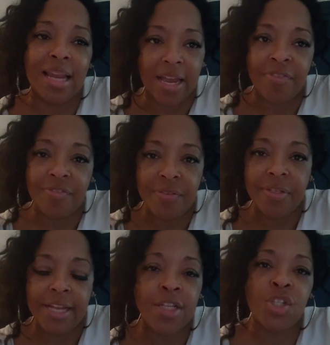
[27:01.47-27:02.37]
in life.
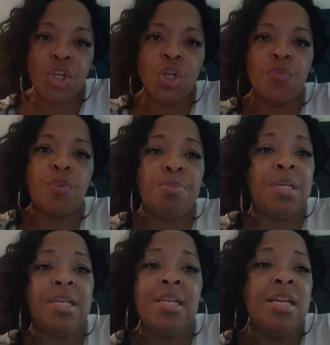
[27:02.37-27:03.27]
They deserve to
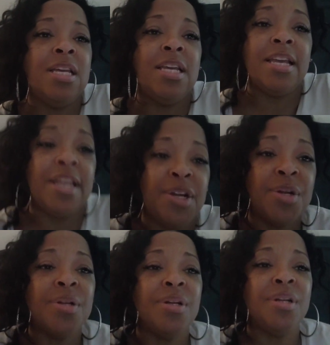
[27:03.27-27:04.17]
be
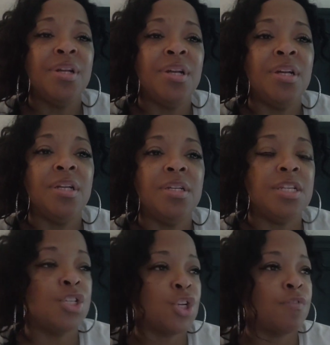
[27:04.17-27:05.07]
here. They
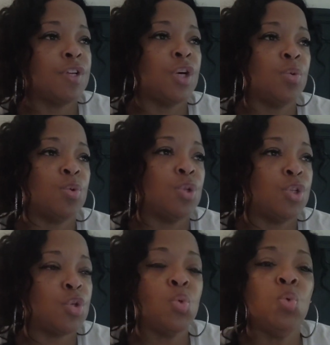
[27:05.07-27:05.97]
deserve to go
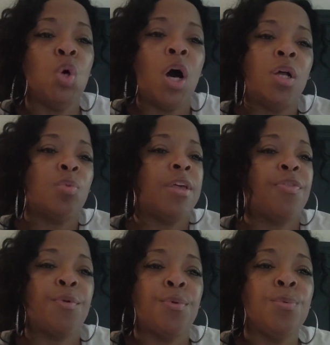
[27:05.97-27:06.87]
to school all the way
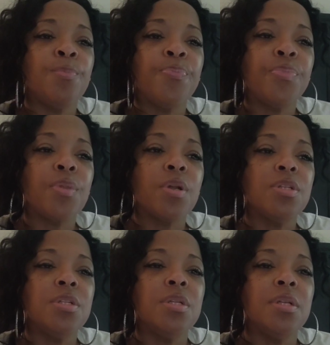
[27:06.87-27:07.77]
through.
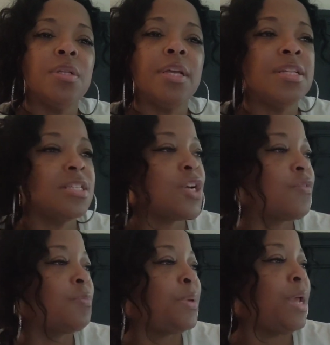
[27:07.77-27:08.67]
They
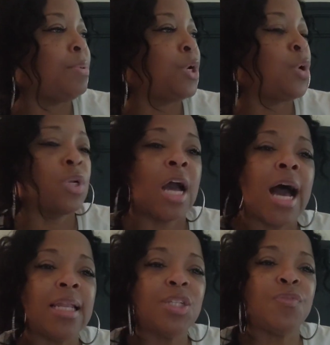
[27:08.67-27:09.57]
deserve to be able to go to
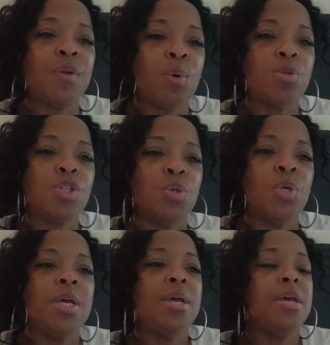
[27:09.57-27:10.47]
college if they want to.
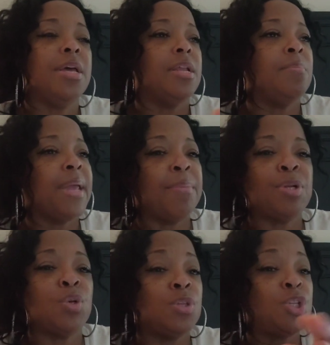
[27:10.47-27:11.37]
And be able
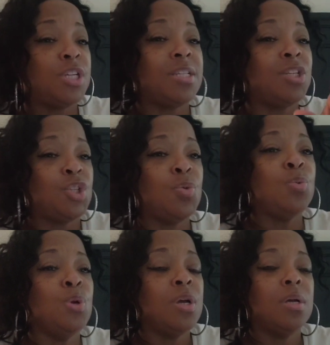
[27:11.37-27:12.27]
to do the shit that
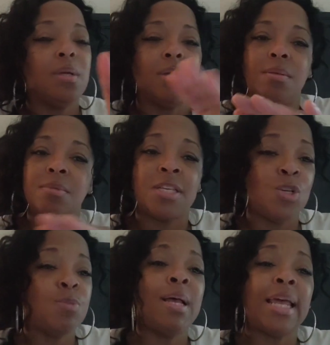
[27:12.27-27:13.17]
you,
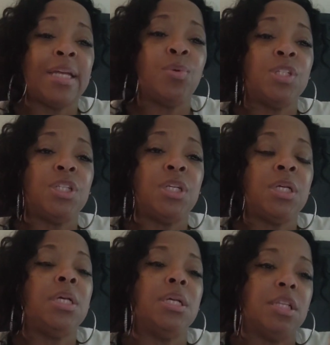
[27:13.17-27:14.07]
excuse my language,
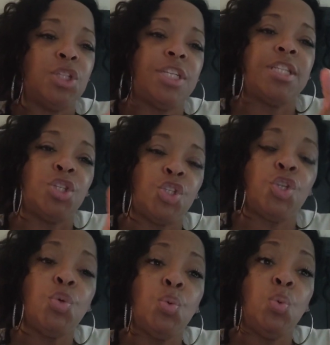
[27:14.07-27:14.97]
the shit that
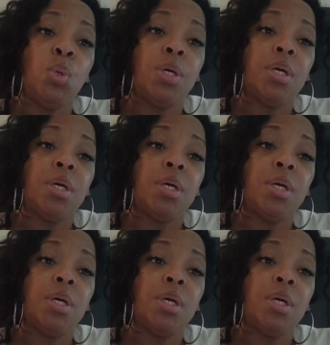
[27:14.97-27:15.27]
you